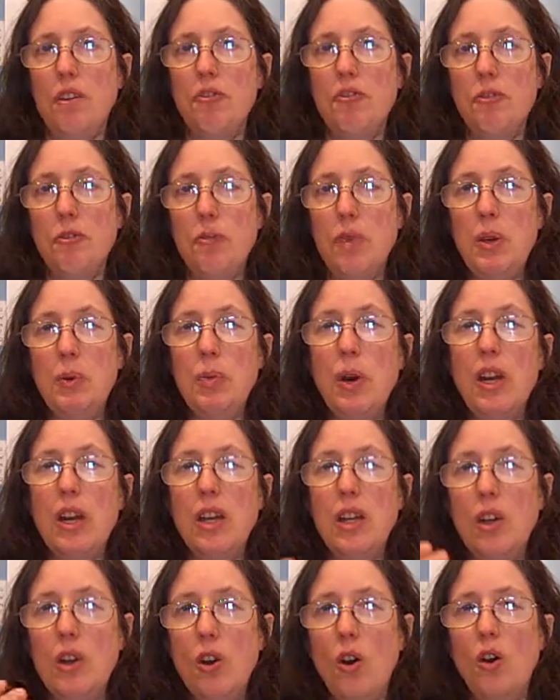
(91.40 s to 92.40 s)
for me when
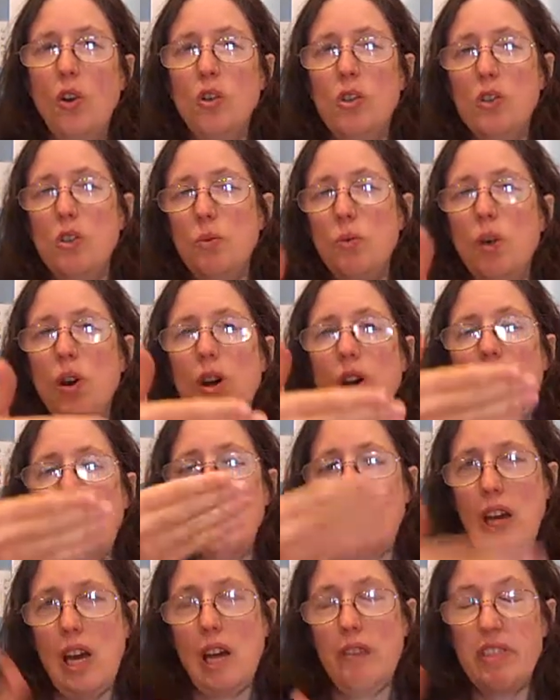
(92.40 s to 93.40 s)
I got to work
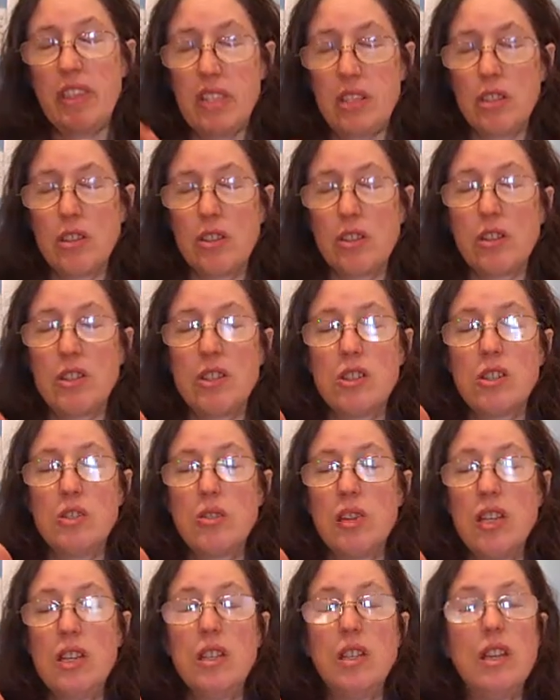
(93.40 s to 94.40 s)
having to look at the
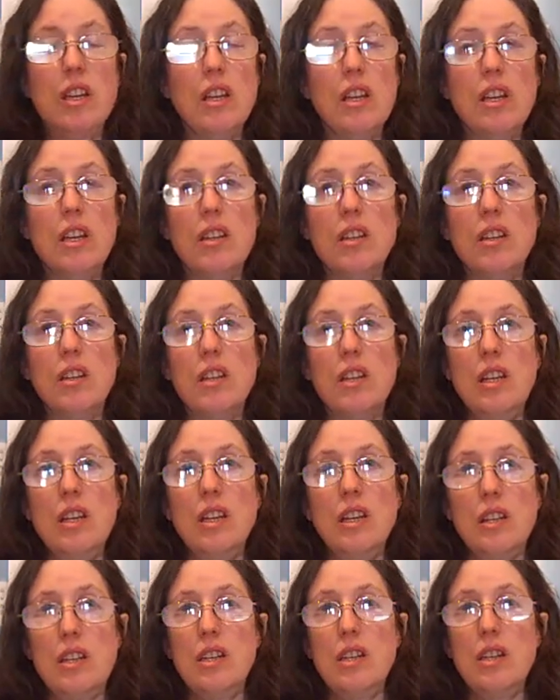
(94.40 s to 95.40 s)
screen than
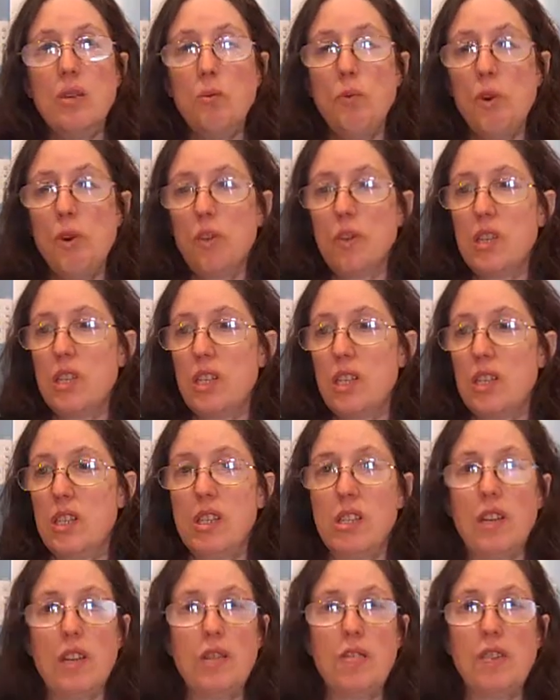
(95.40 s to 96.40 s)
it
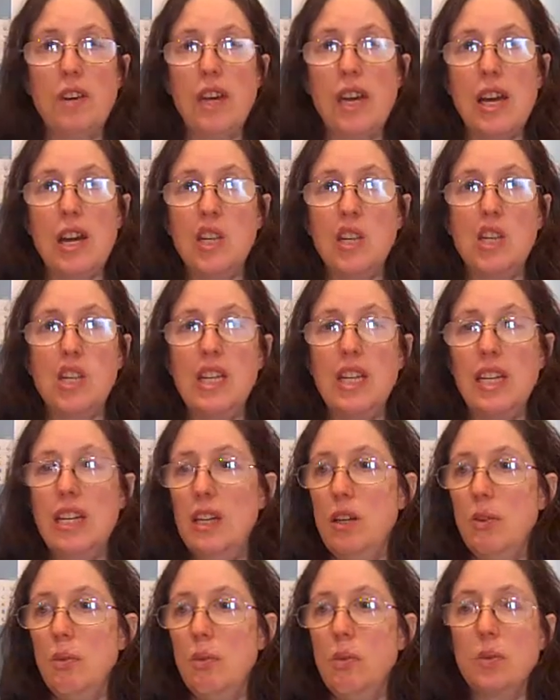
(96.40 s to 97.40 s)
was if I
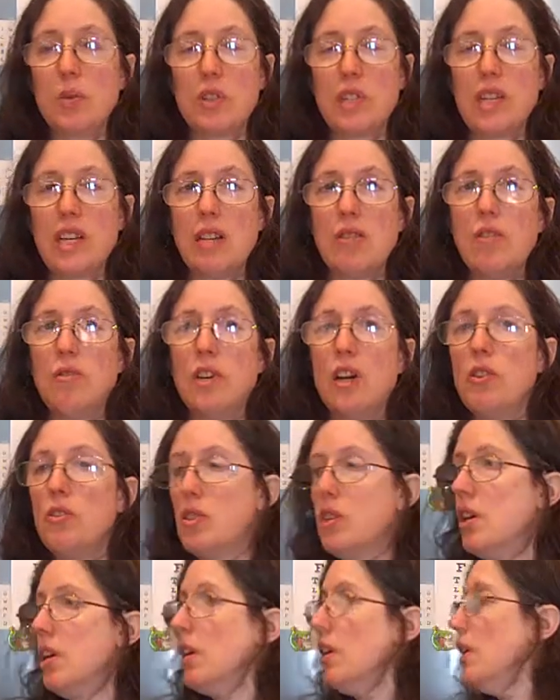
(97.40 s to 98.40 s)
actually walked down the
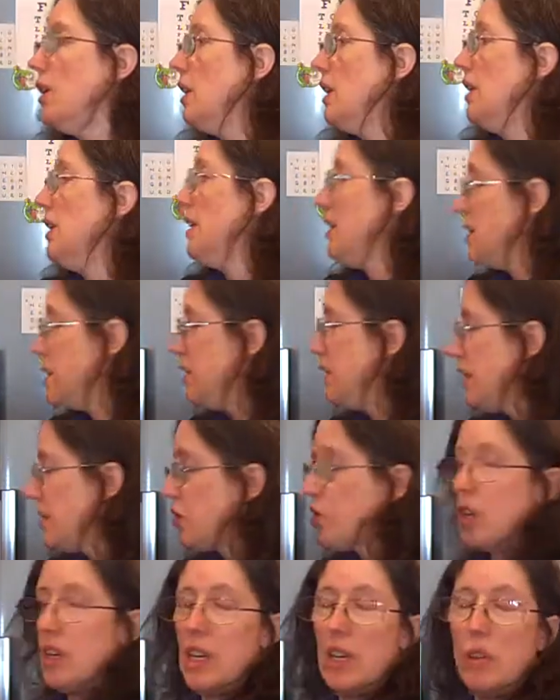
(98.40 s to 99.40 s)
road
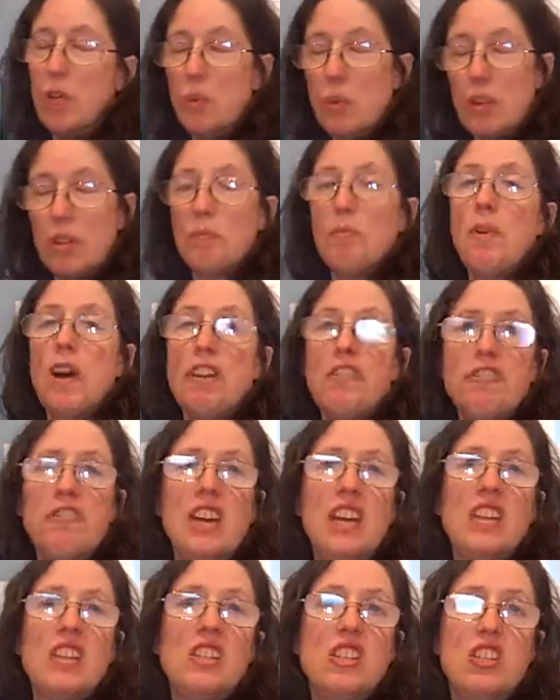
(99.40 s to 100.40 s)
literally with my
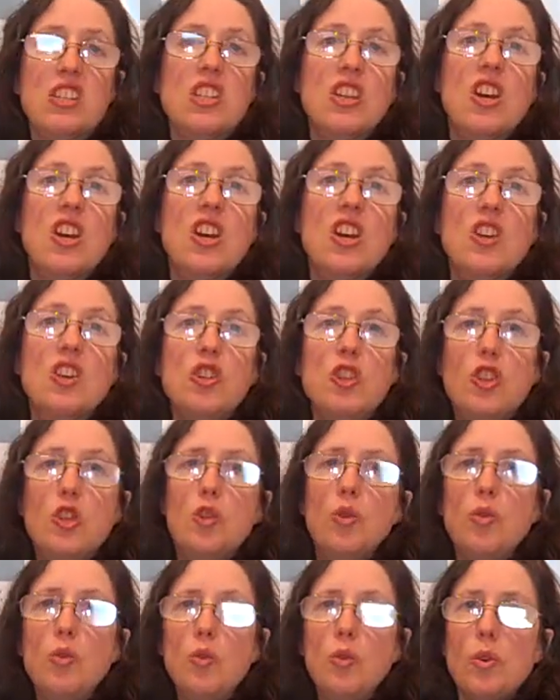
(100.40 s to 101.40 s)
face
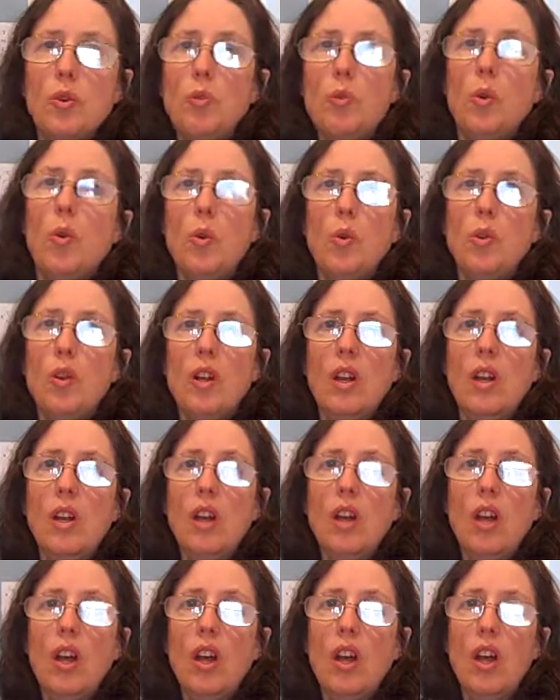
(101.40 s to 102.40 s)
to the wall.
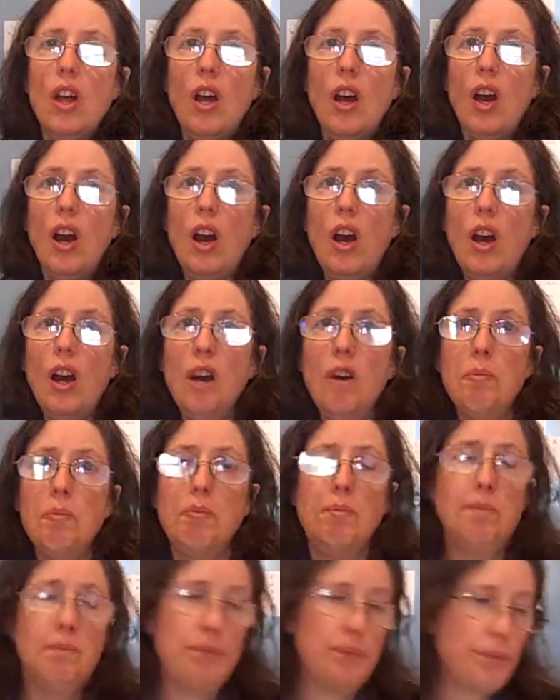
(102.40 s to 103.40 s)

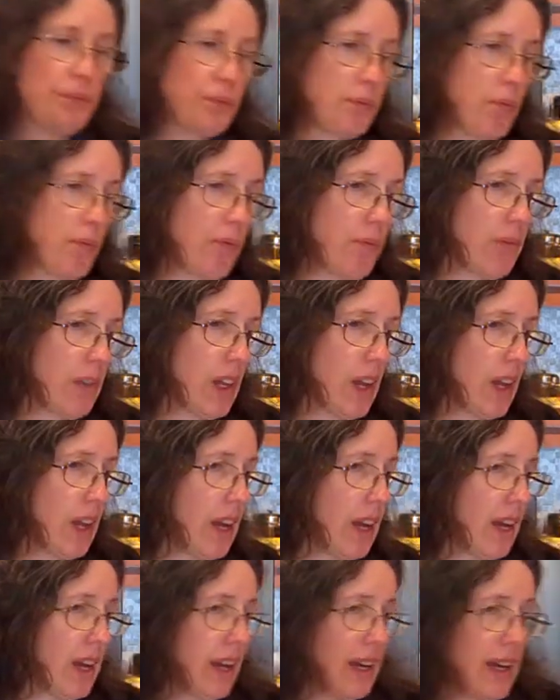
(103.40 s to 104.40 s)
And
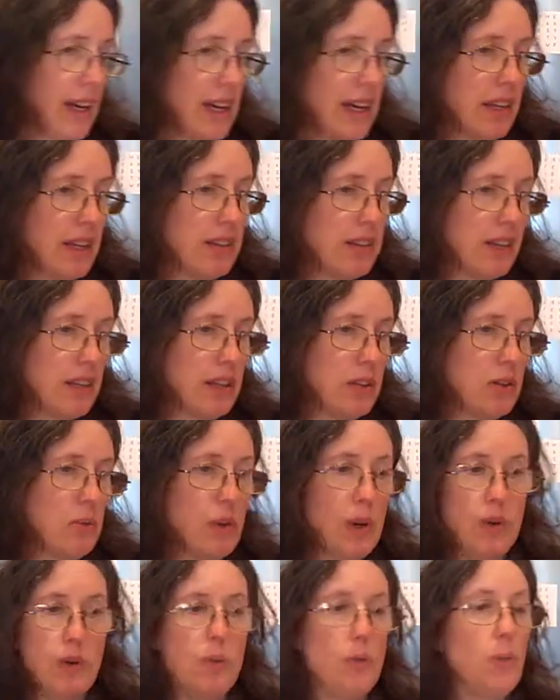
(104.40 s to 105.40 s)
I know
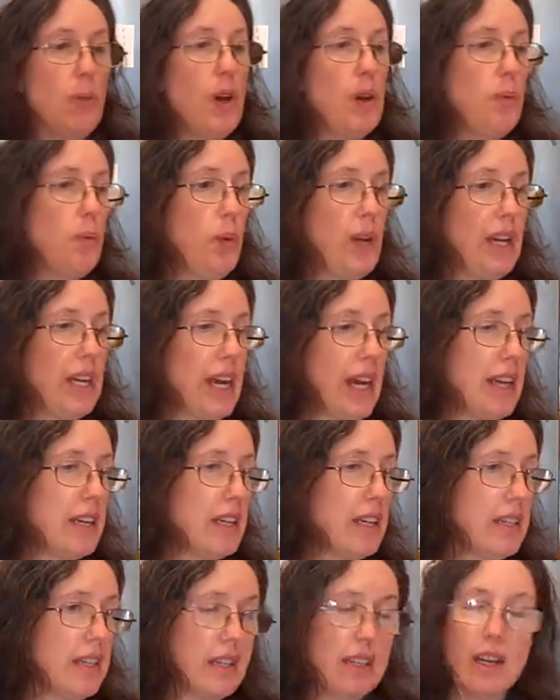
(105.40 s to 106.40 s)
one
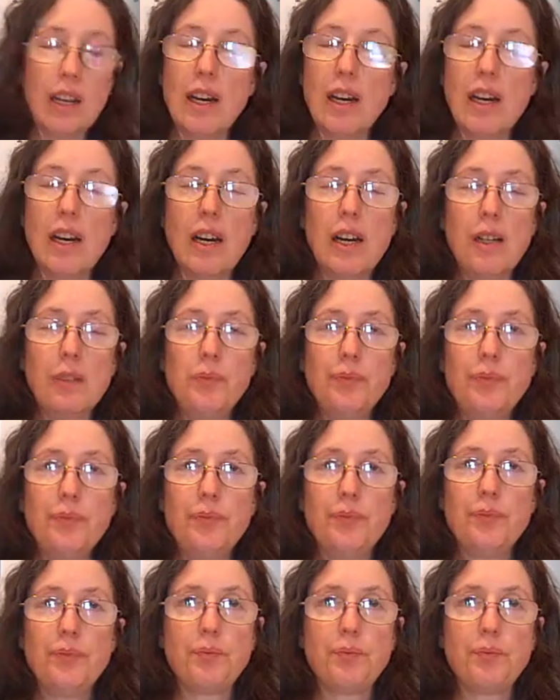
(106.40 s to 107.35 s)
weekend I